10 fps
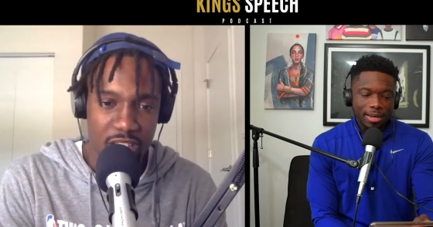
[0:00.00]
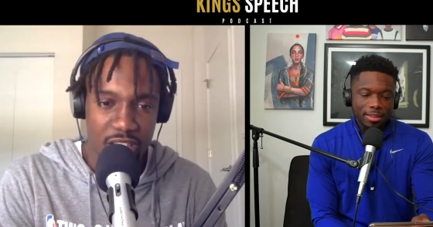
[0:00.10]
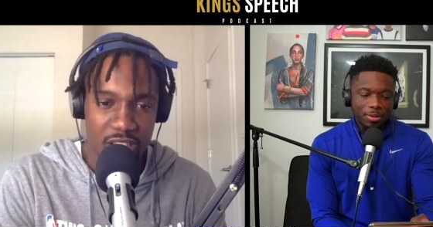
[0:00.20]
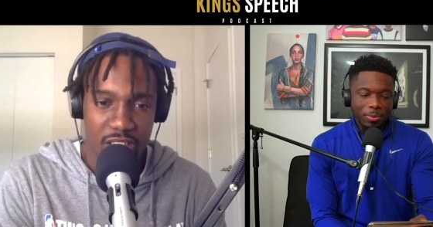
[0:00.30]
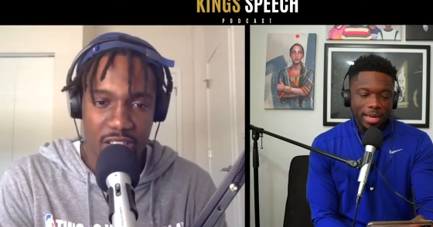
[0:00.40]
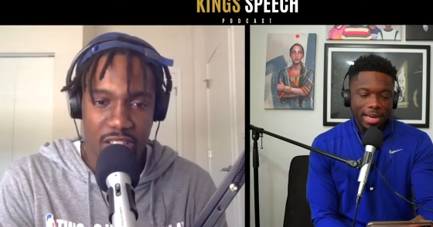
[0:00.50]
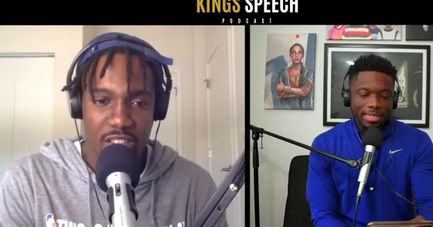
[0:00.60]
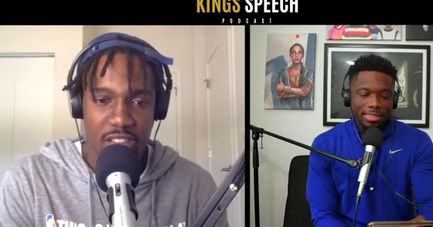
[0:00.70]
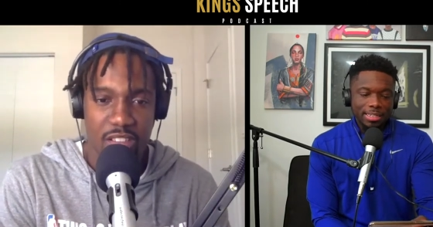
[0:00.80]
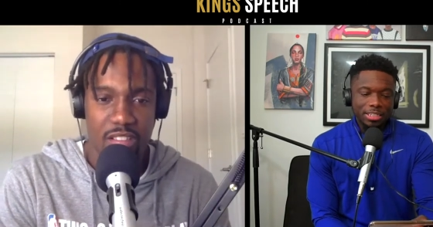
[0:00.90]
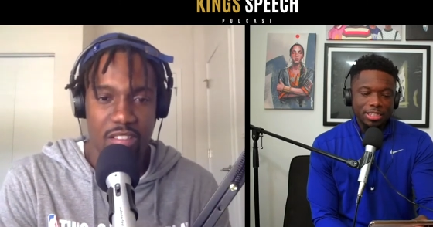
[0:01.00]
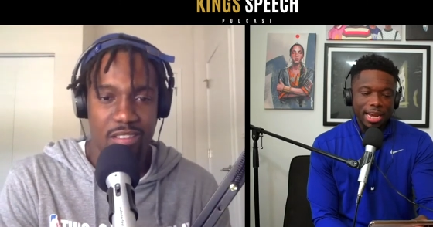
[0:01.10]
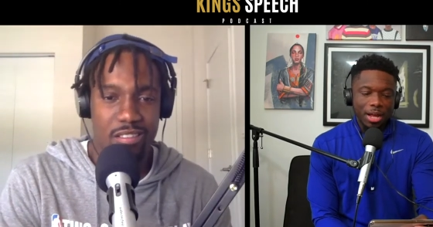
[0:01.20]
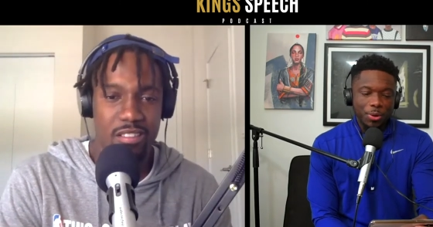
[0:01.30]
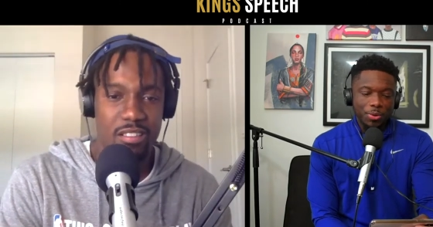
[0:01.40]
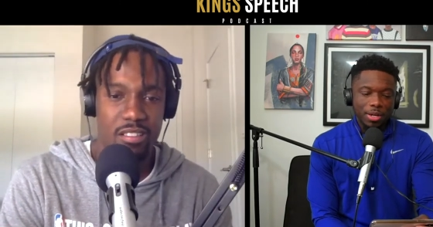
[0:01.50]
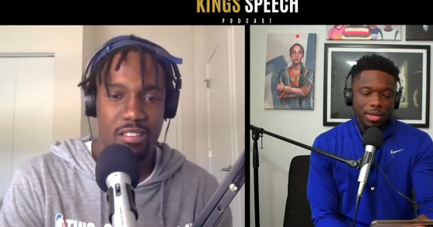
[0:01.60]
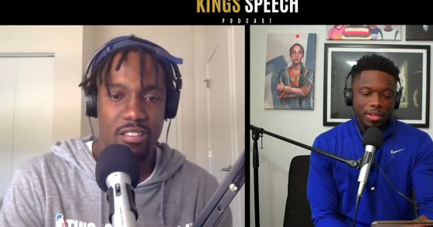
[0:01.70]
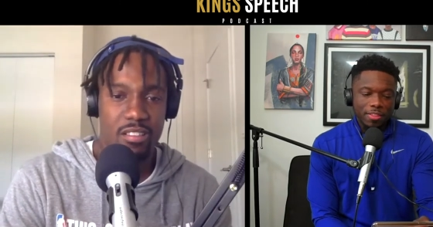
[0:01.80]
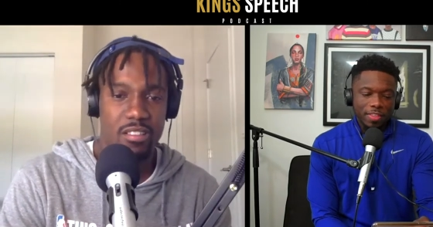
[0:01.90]
Speaker 1: The way I dish out
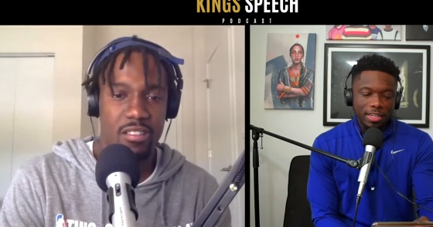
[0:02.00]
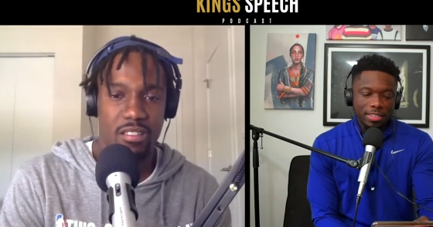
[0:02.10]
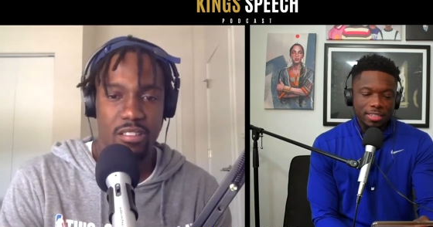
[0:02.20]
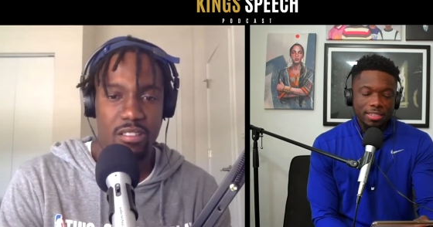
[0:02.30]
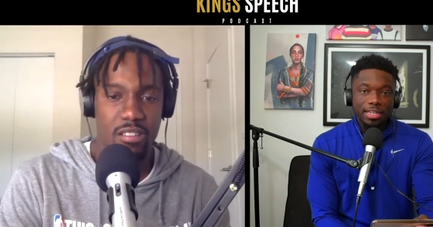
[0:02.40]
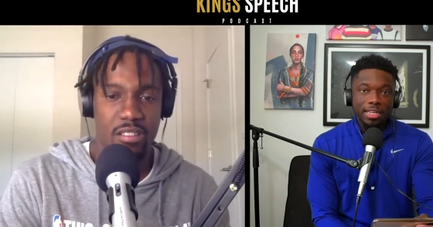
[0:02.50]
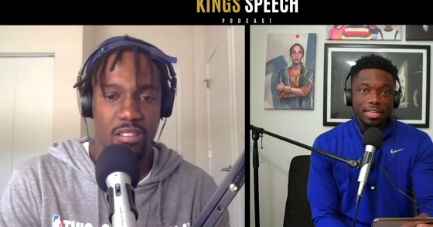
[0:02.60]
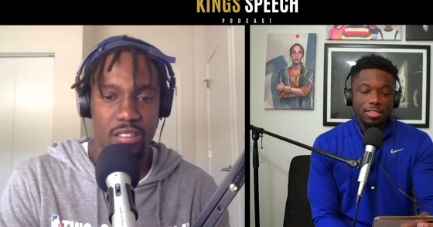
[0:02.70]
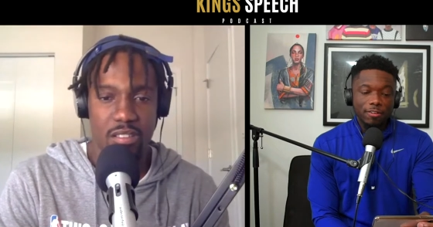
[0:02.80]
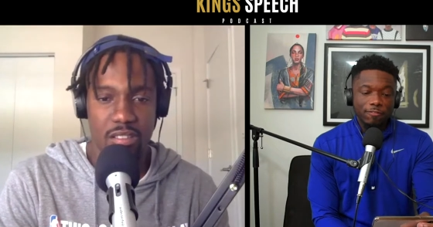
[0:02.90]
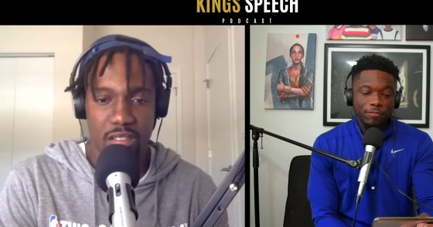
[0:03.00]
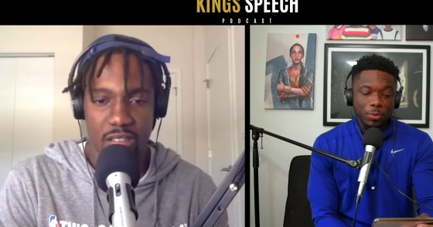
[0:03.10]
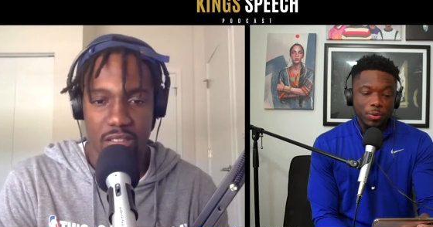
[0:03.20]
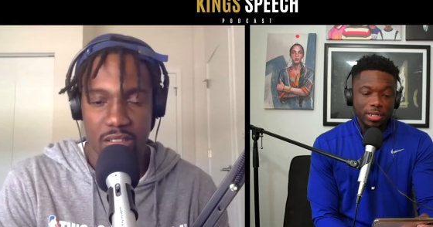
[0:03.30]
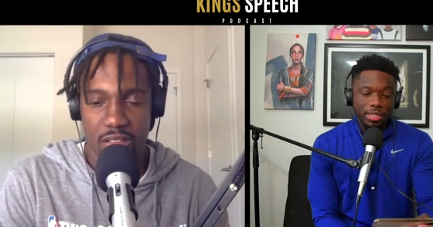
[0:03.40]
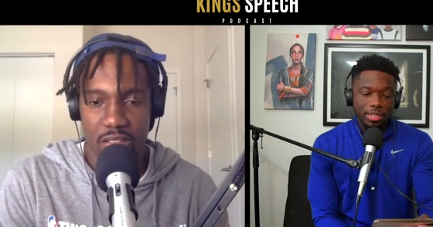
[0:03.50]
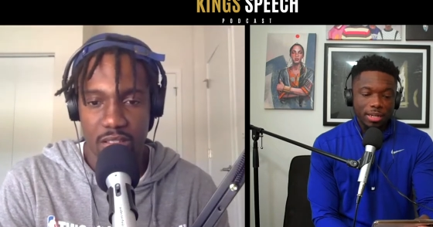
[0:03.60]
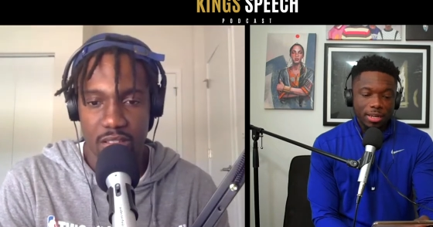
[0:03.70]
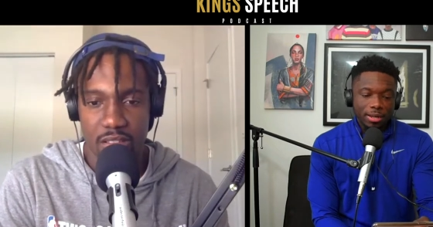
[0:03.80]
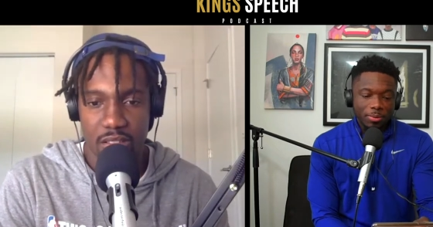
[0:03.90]
this, it's a forty.
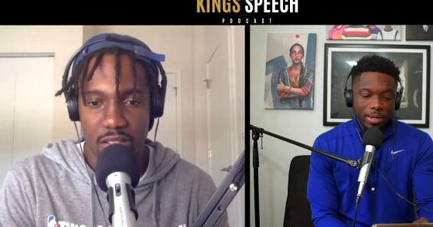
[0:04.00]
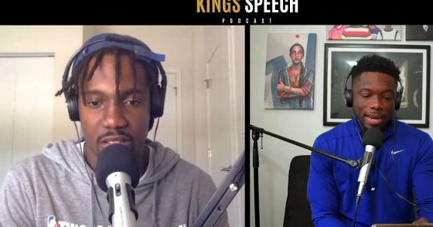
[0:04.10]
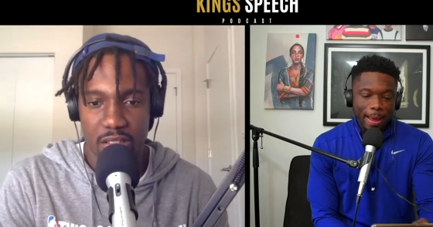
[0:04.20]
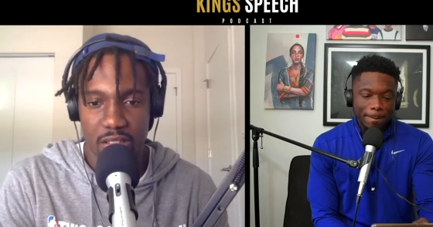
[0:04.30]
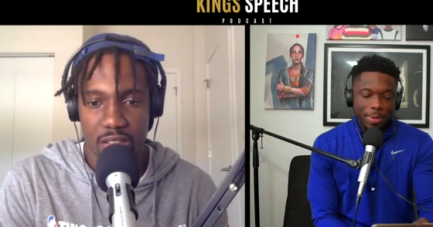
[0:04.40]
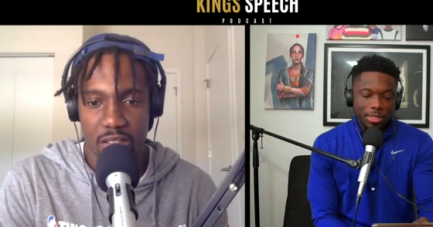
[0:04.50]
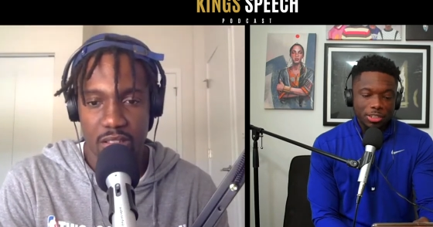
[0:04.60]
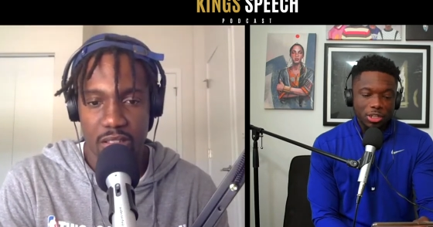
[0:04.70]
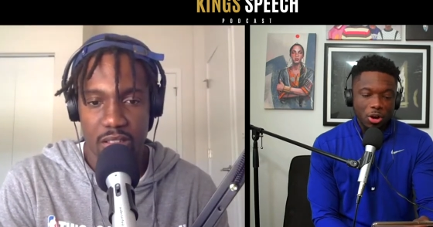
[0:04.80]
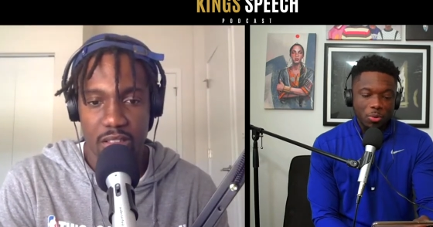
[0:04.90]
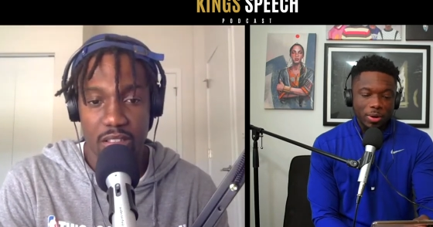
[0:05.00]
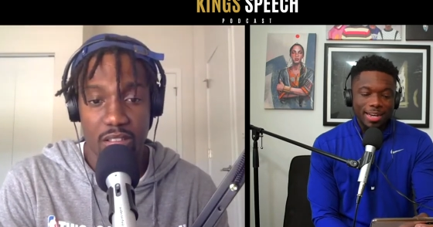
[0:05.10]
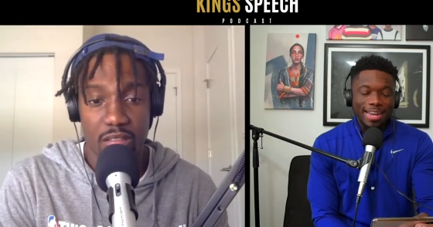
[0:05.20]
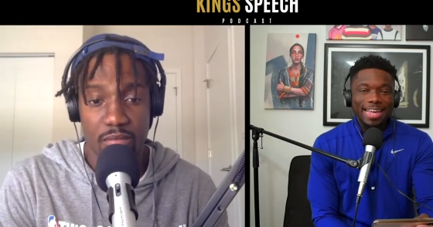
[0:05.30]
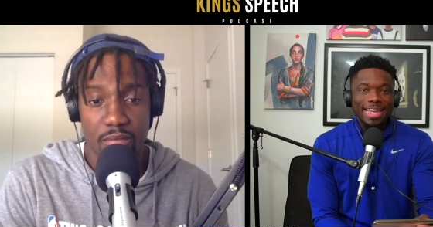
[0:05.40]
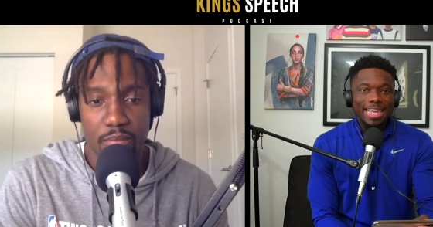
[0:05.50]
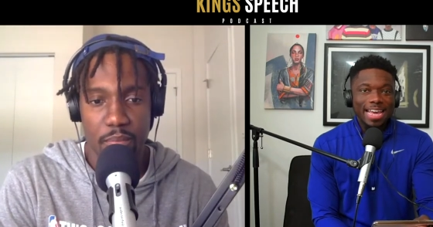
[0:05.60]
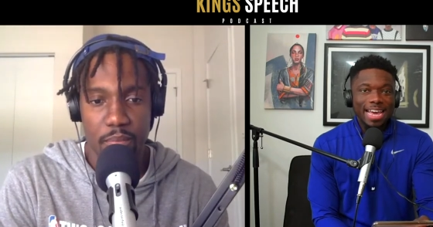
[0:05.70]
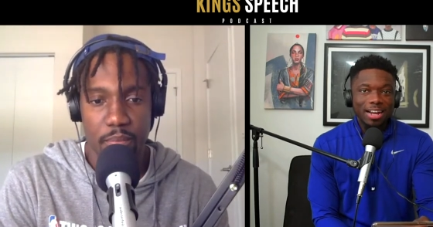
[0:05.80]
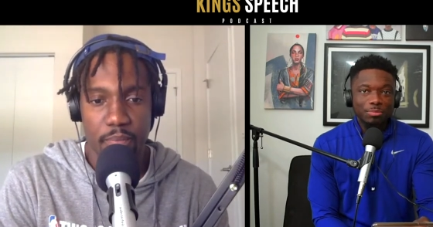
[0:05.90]
When that bitch going,
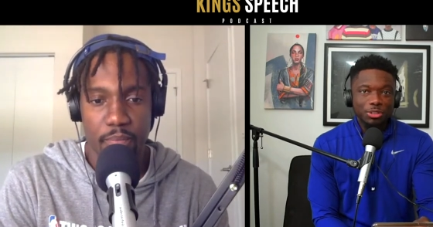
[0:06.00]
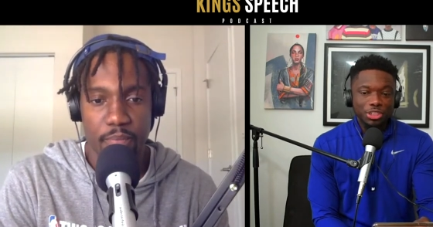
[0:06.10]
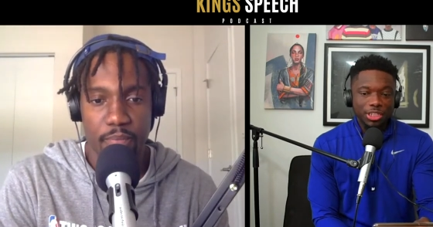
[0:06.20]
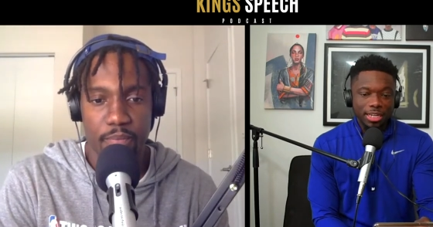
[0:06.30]
hit up shit.